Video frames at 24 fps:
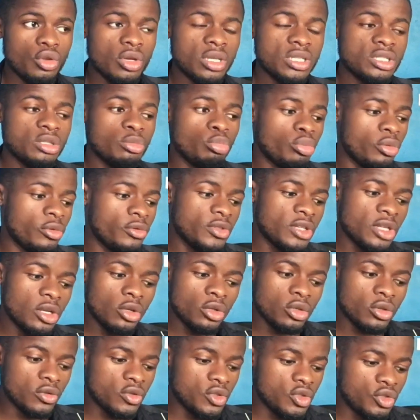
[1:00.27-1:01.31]
USD proved a
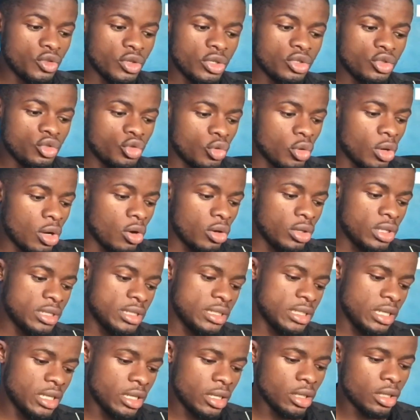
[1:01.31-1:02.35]
lot of strength throughout
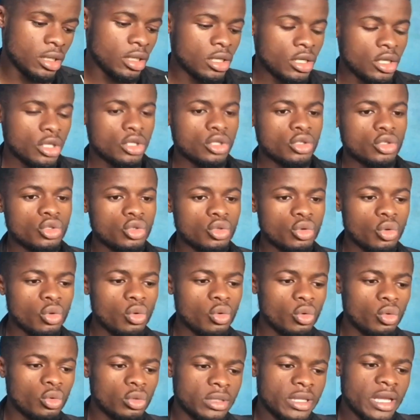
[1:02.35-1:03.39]
this year.
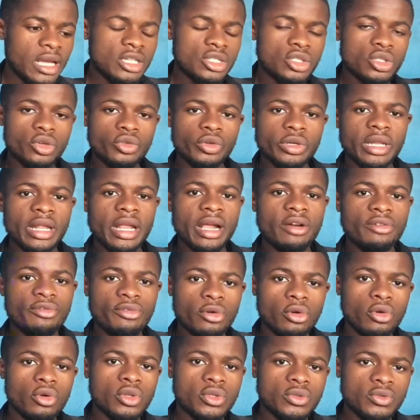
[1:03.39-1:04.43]
So that's not really our
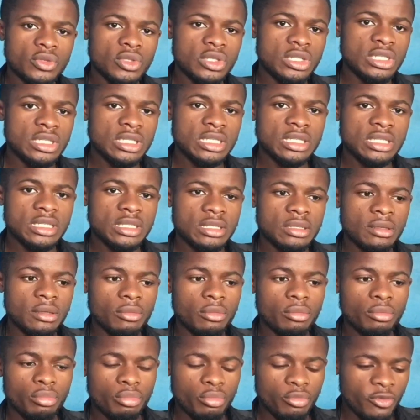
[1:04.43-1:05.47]
focus for this
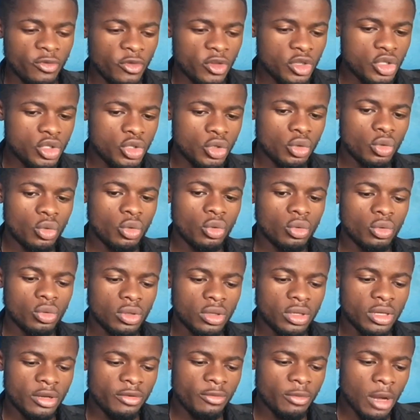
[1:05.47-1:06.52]
video.
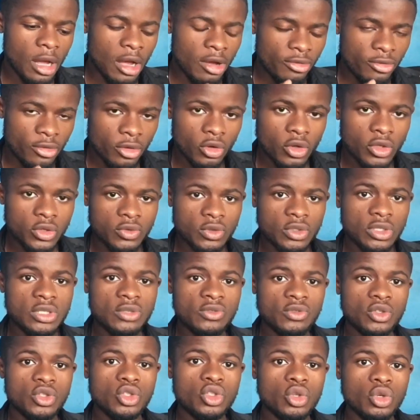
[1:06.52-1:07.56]
Our focus for
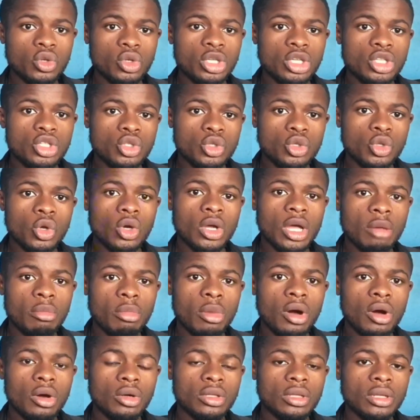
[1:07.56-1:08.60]
this video is to talk
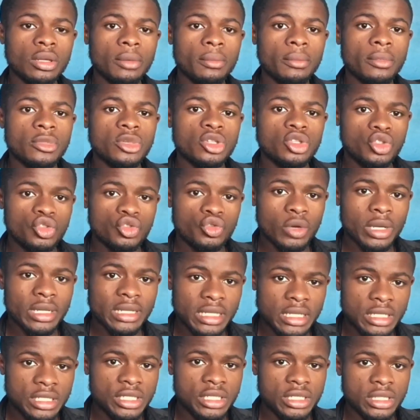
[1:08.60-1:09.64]
about
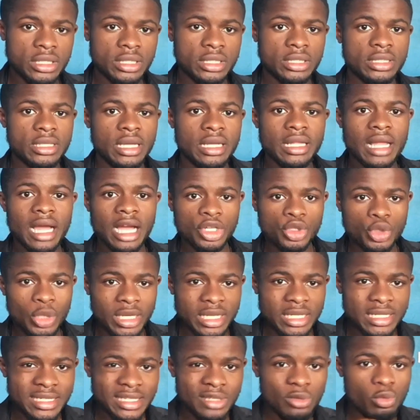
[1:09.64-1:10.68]
strategies that
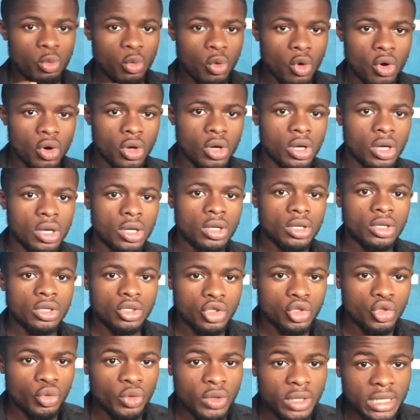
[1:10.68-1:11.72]
actually did work
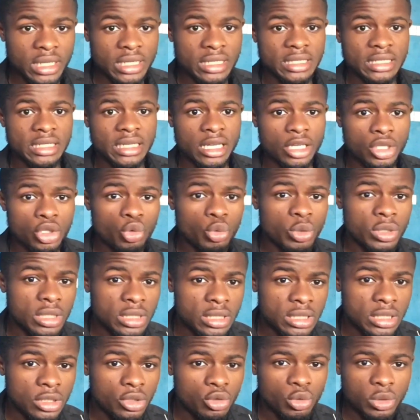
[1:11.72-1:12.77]
during this year
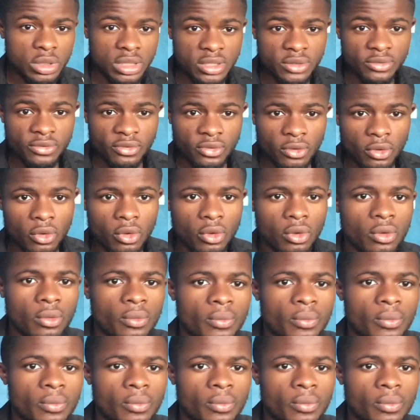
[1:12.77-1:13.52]
2024.